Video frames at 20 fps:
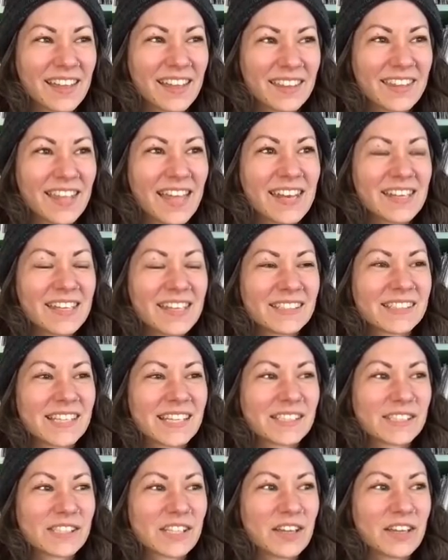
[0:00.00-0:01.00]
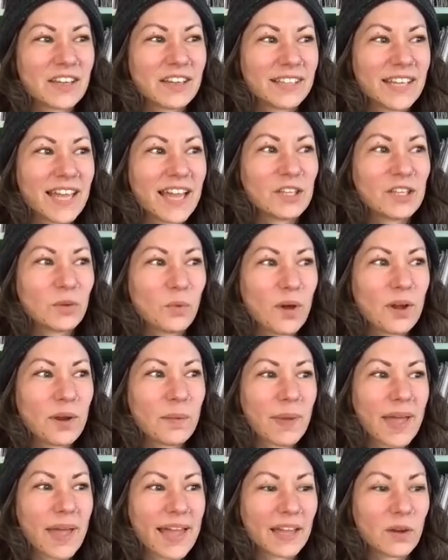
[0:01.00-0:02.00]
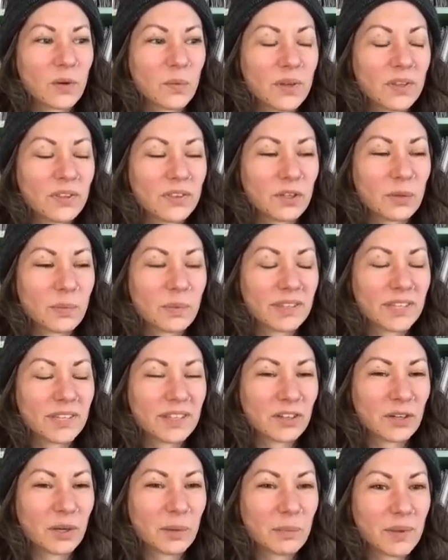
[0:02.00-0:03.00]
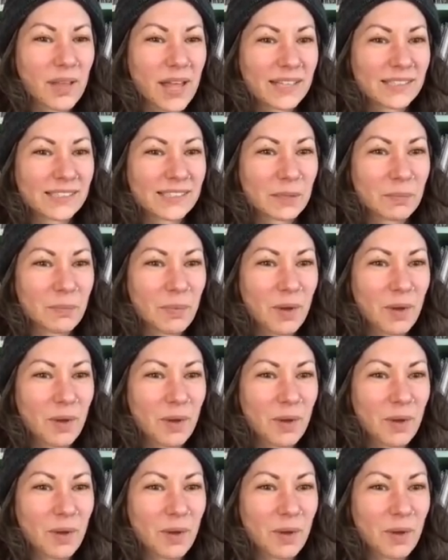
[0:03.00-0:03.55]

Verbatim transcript: That is, that's a, yeah, you want to pack it with you, but then they're in plastic